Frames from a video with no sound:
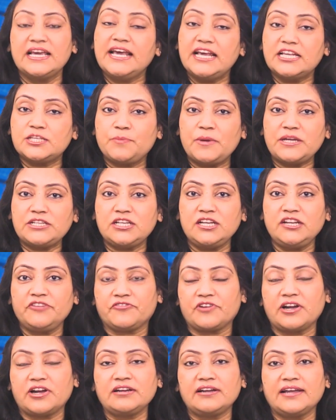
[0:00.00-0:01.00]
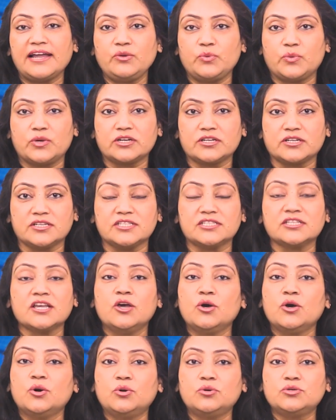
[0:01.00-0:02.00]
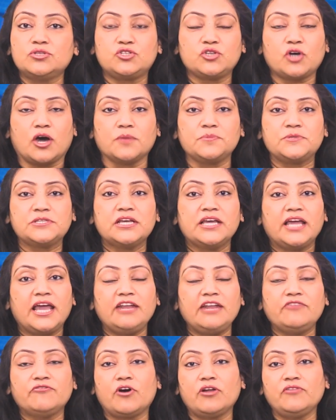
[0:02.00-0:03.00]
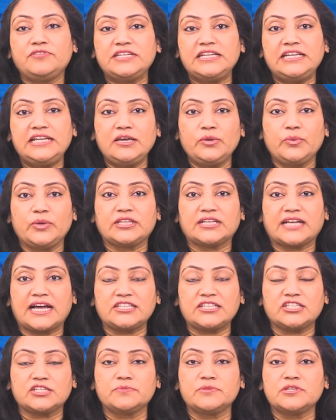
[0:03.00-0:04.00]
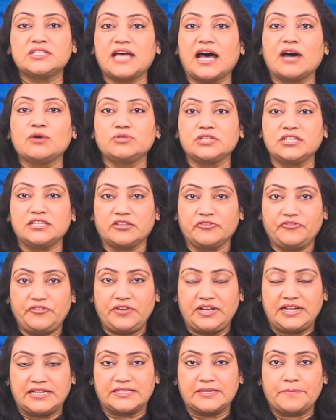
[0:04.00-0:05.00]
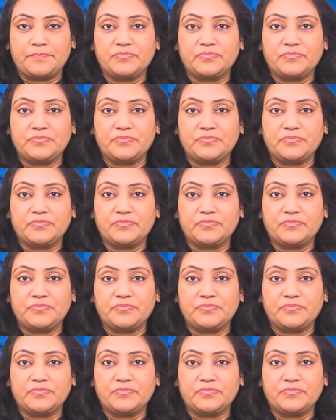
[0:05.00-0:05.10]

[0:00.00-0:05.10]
especially frontline workers whose jobs involve dealing with customers out in the field.